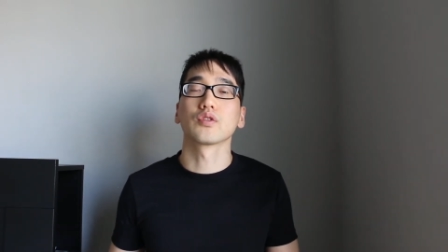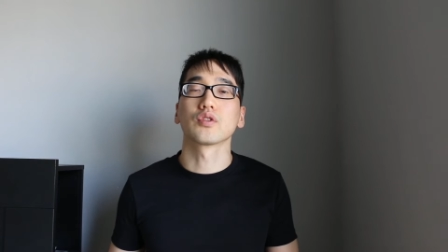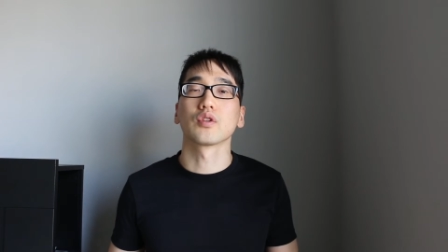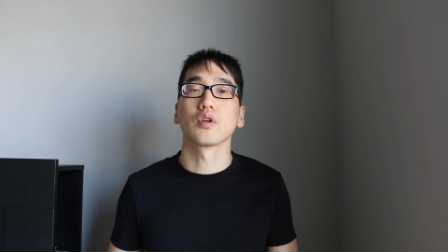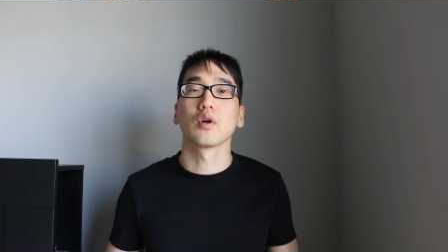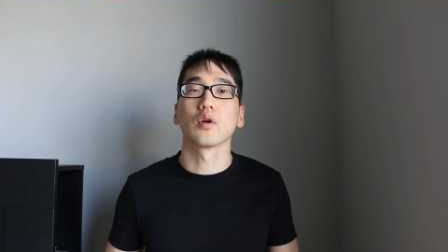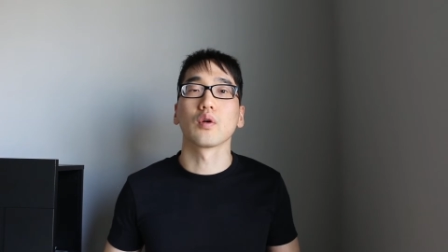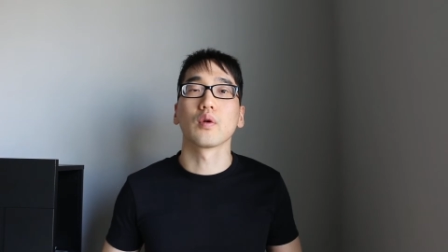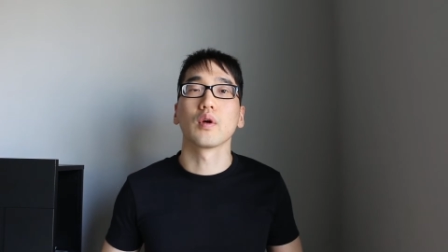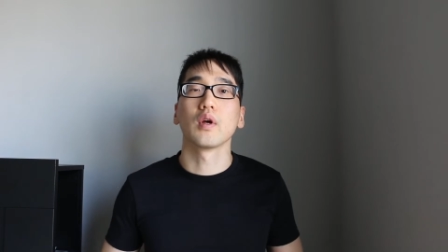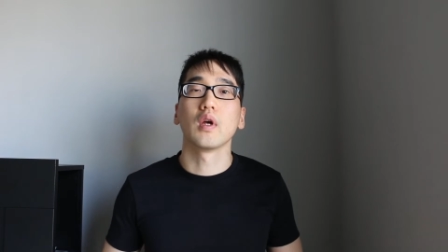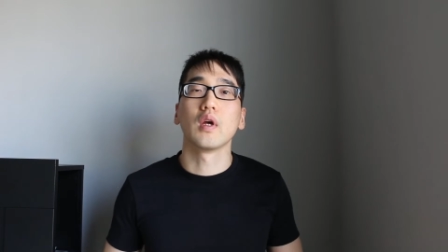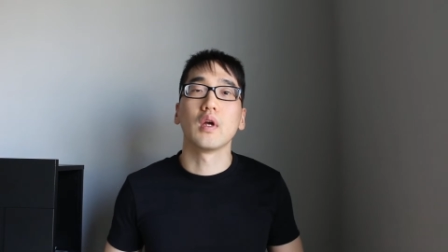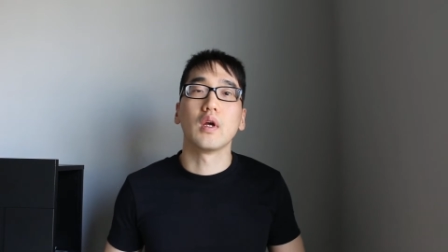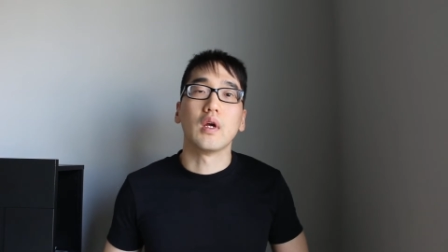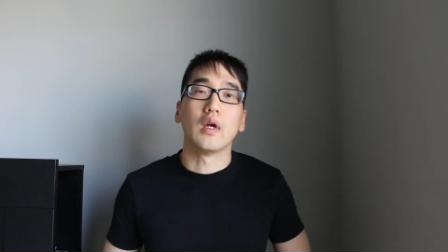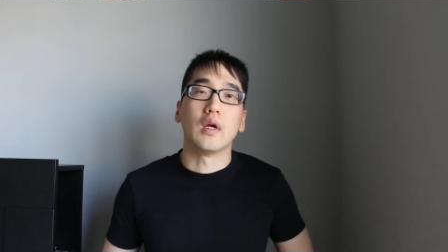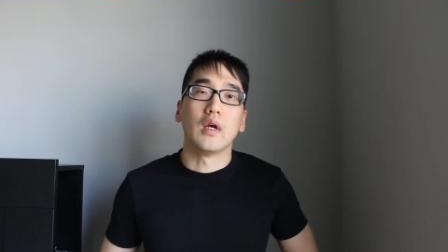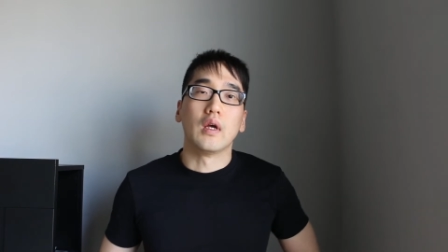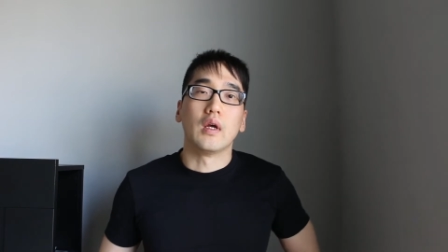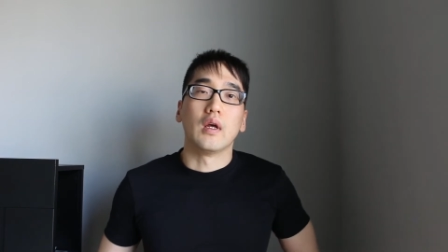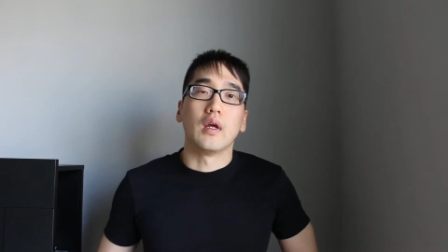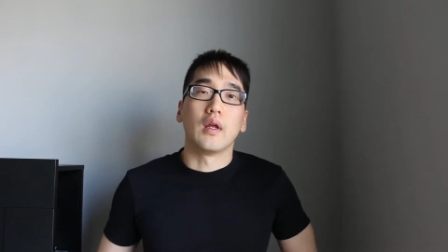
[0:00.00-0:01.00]
So
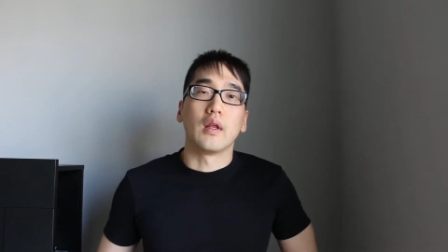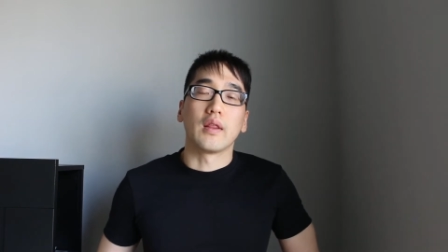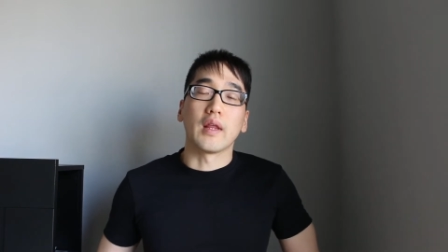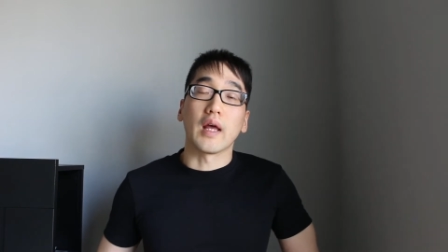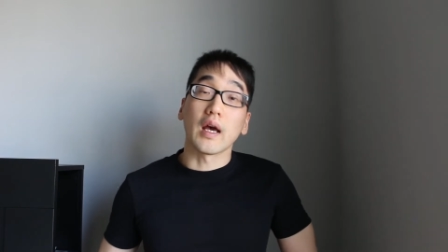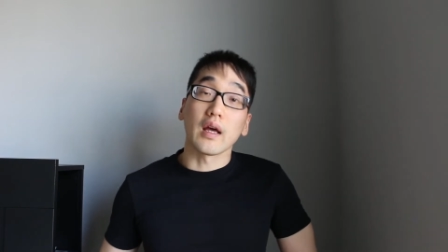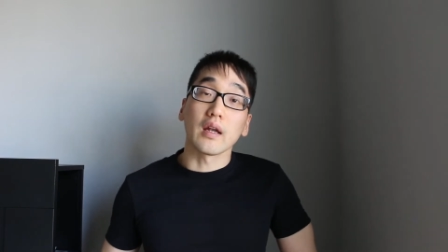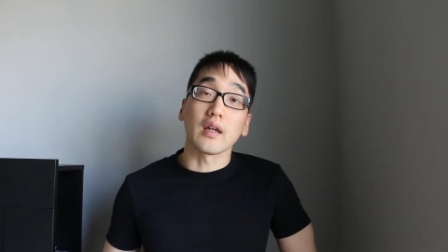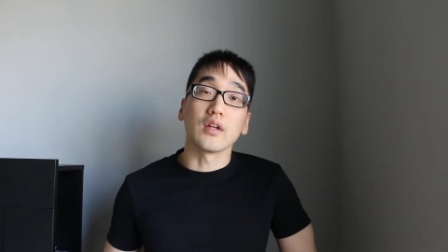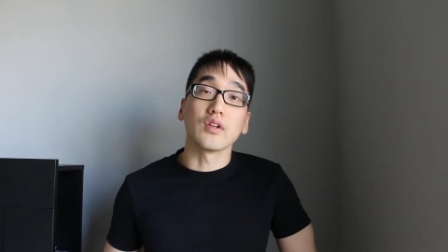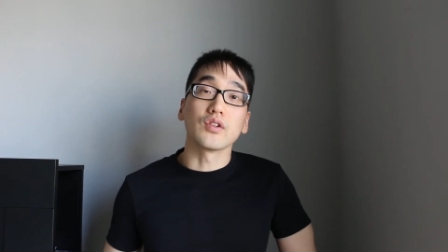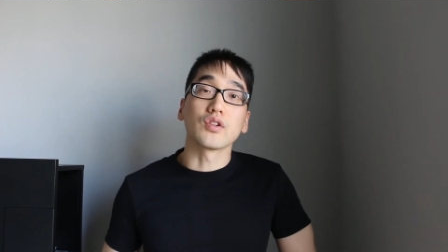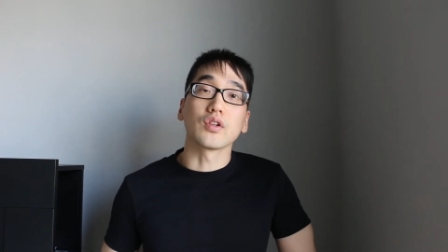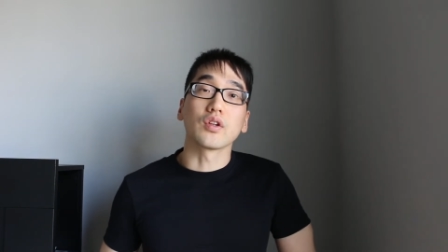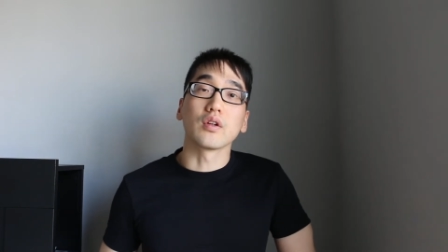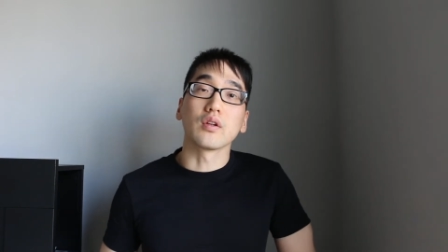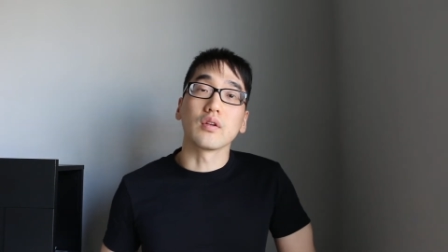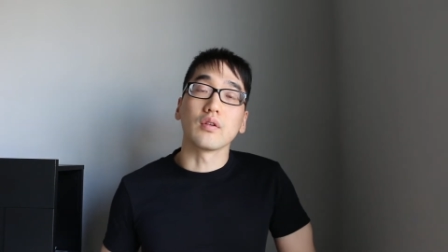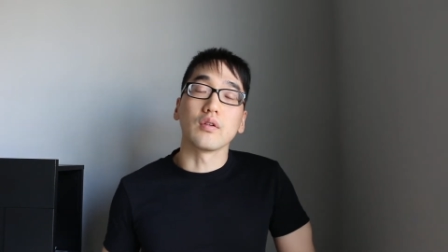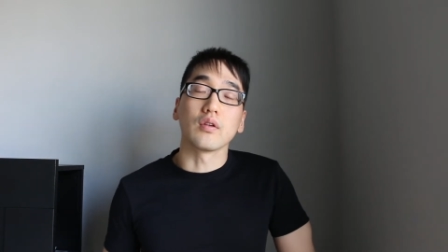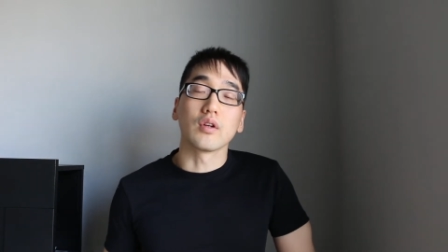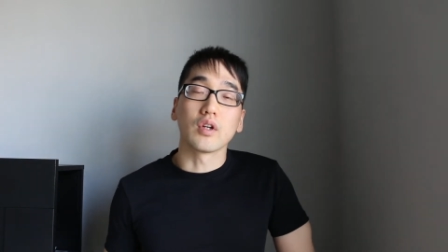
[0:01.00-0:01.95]
that is a